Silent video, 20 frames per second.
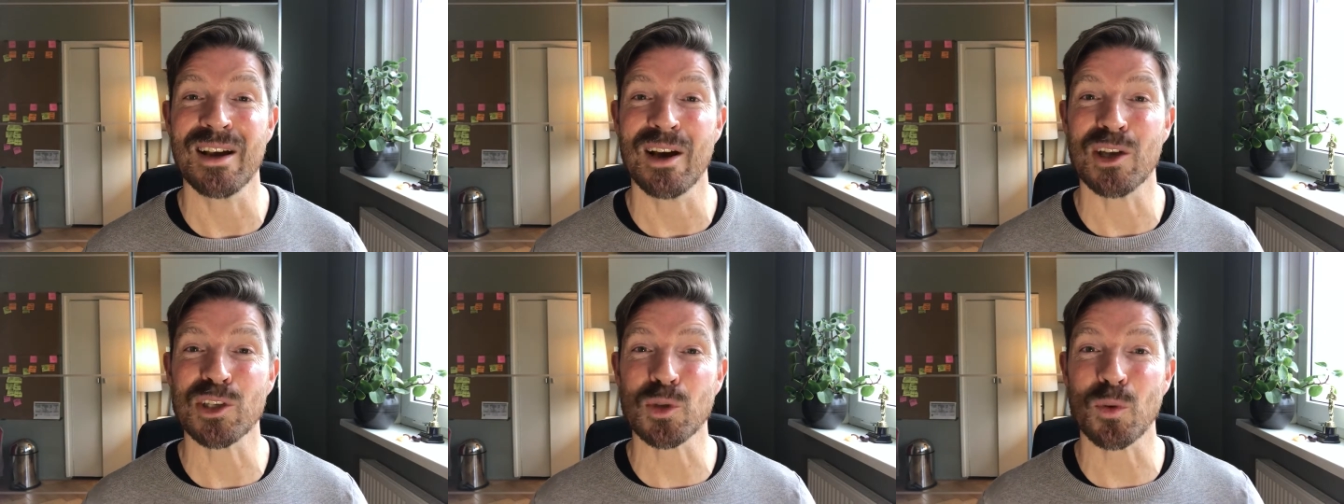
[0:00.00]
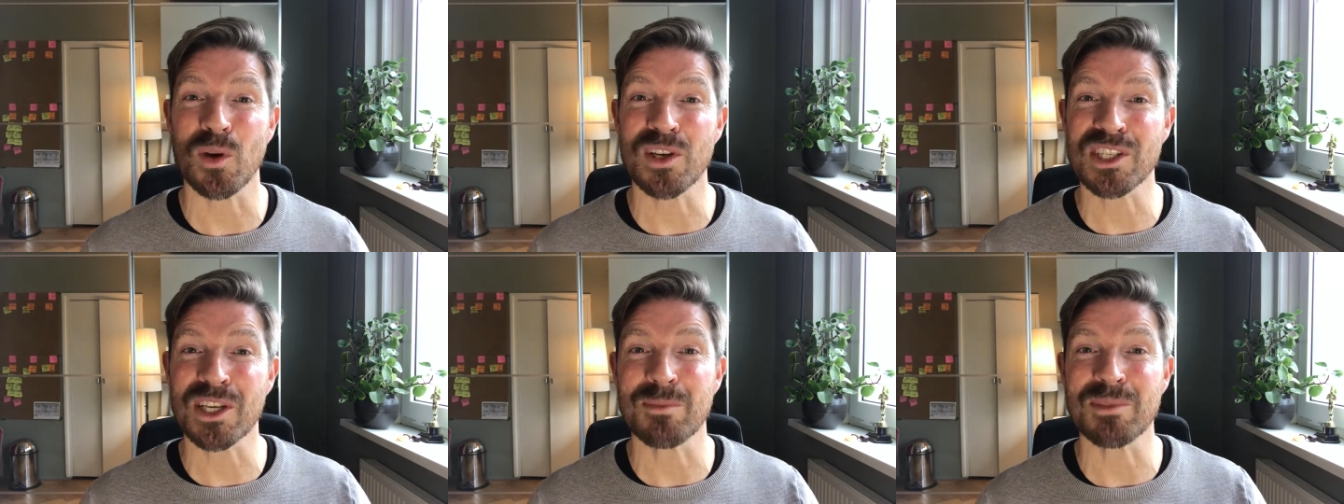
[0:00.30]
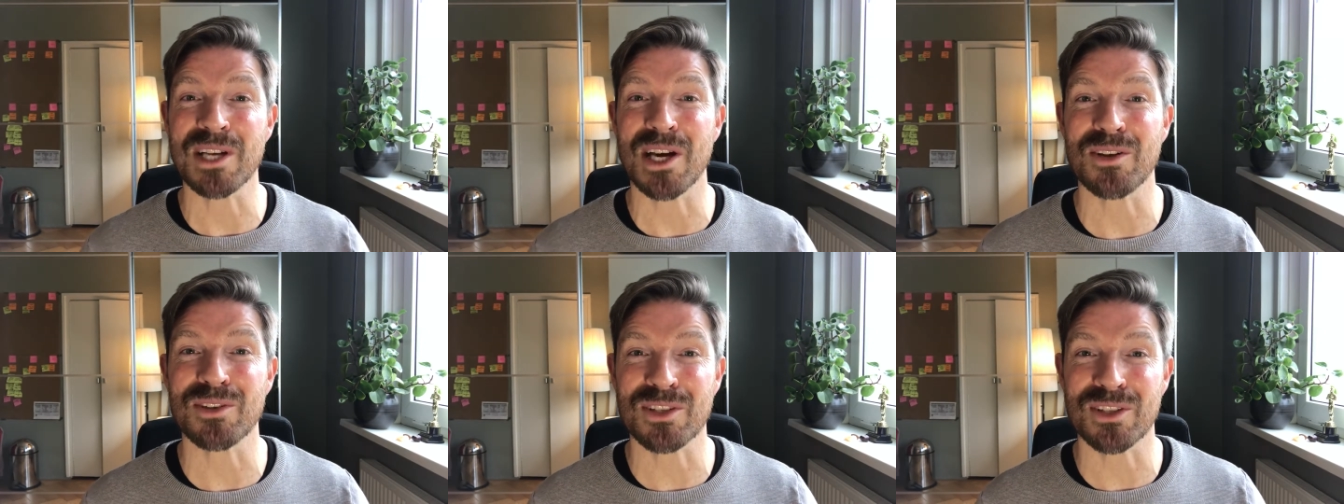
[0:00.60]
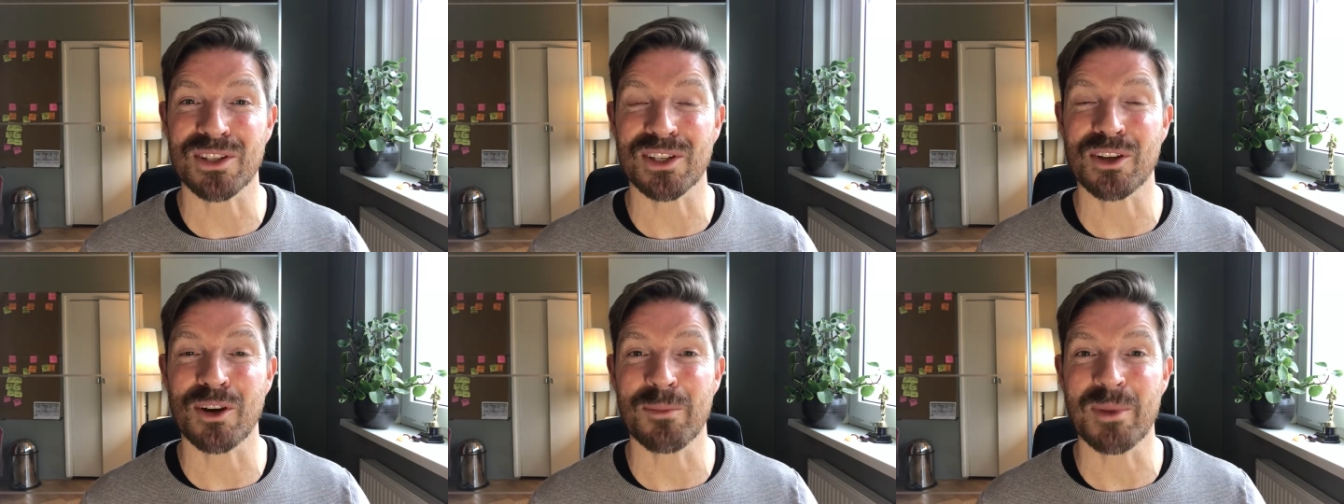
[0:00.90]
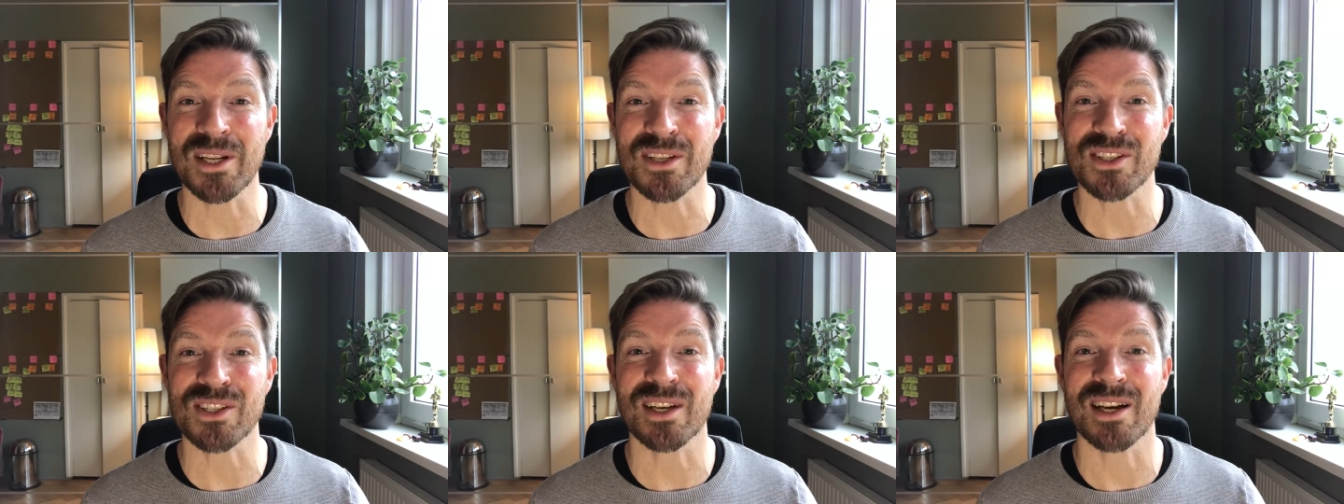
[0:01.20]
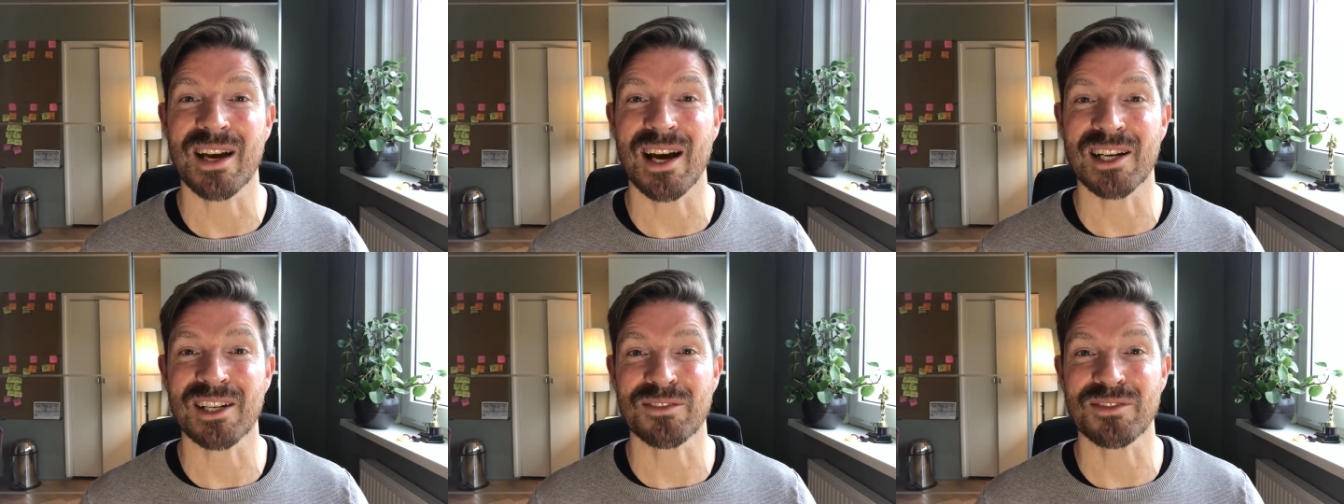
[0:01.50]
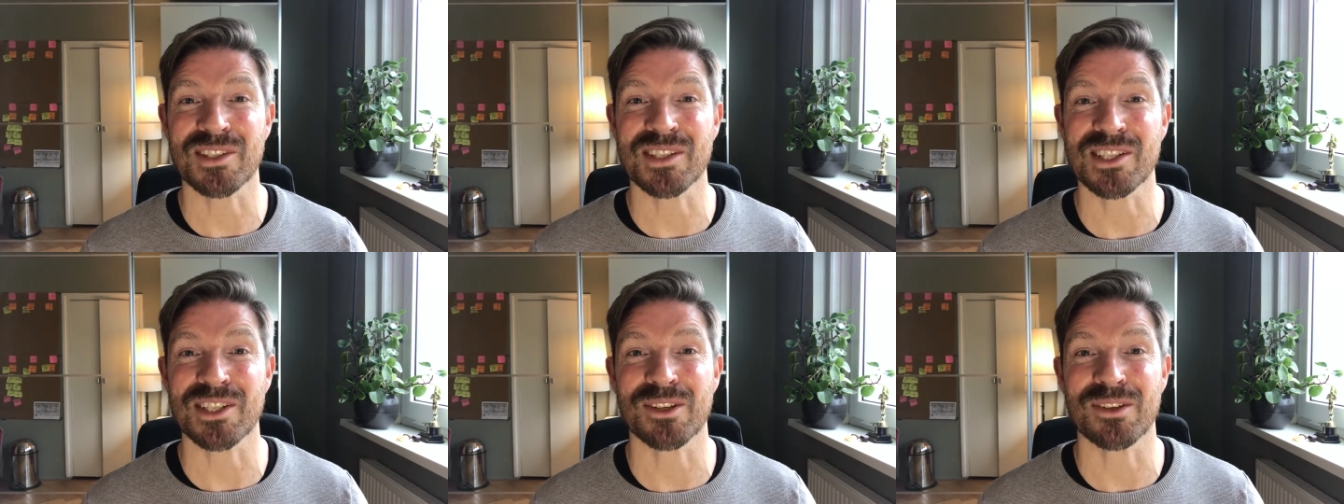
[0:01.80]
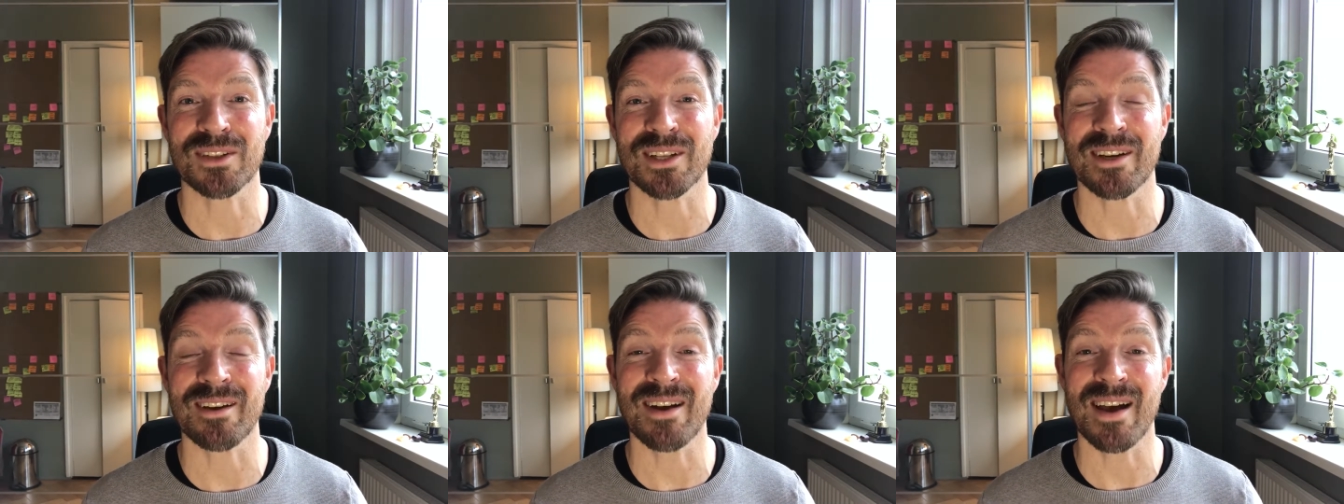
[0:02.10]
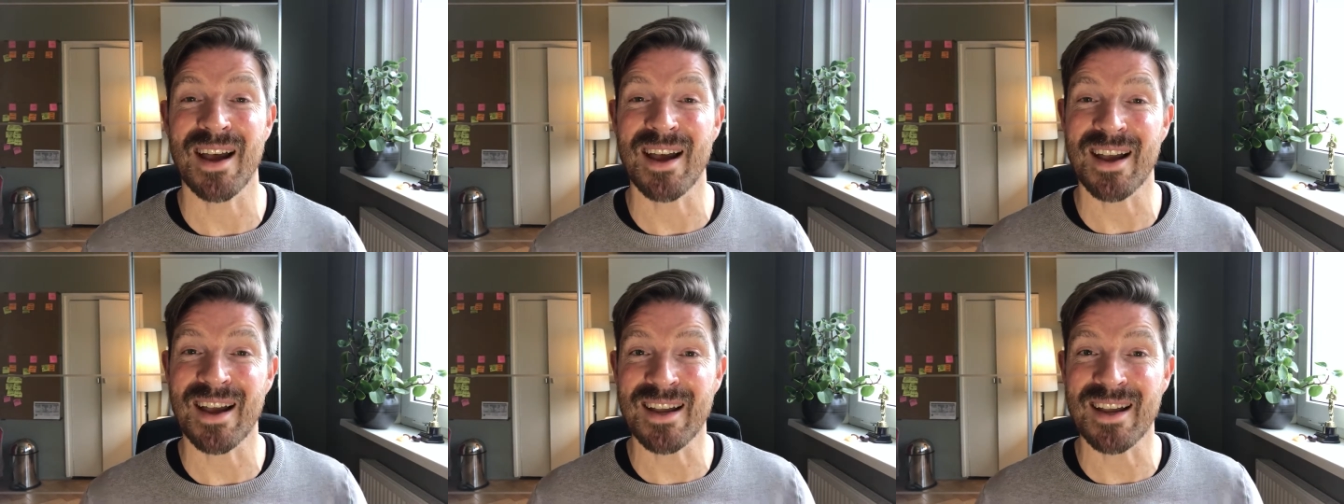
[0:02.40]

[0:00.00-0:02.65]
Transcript: As always, come down to the comments. I'd love to see you there.